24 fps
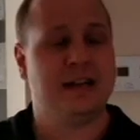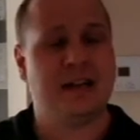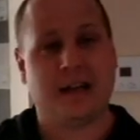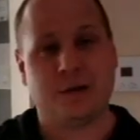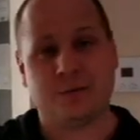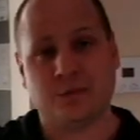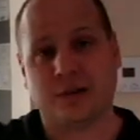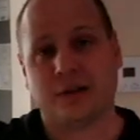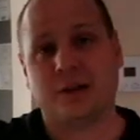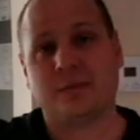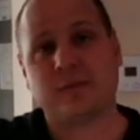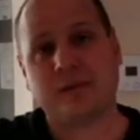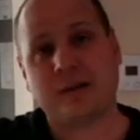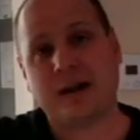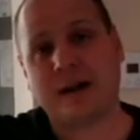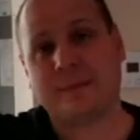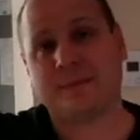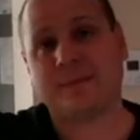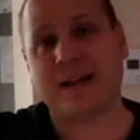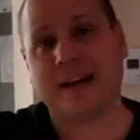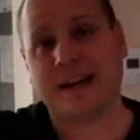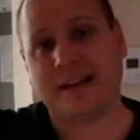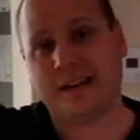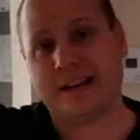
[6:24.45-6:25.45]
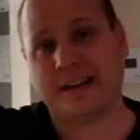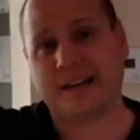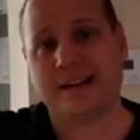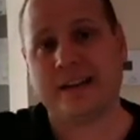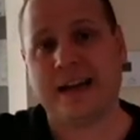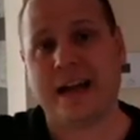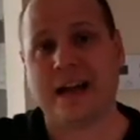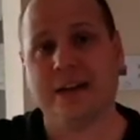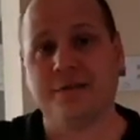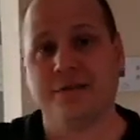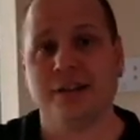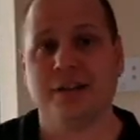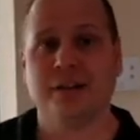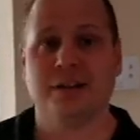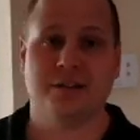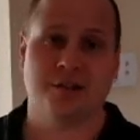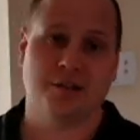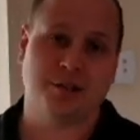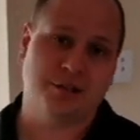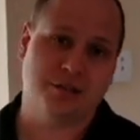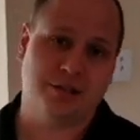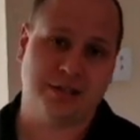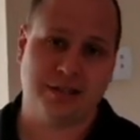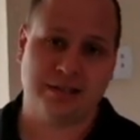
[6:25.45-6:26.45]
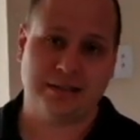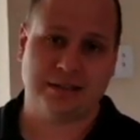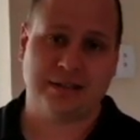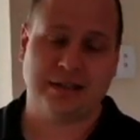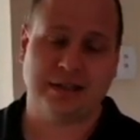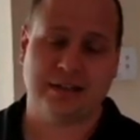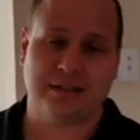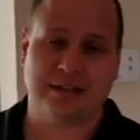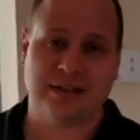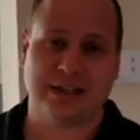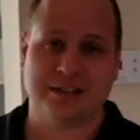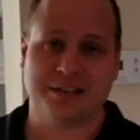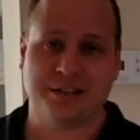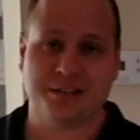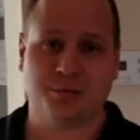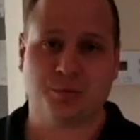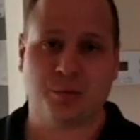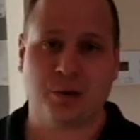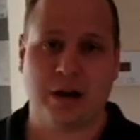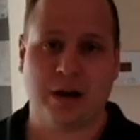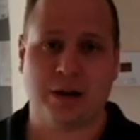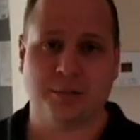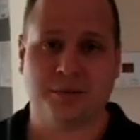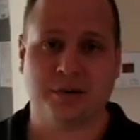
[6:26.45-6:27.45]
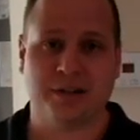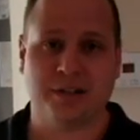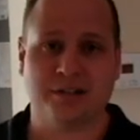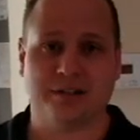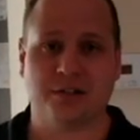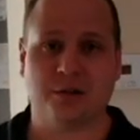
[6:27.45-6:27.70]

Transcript: and we're going to plop that in every other unit at this property.